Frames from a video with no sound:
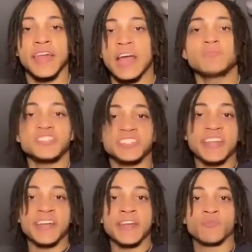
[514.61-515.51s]
Like, I'm just
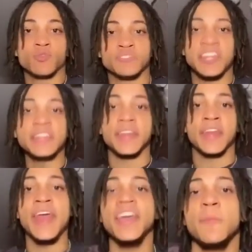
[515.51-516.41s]
sitting in the room chilling
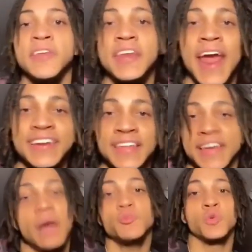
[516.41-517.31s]
and they coming in acting
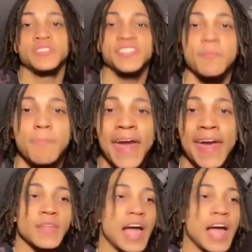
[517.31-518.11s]
like I'm doing something bad.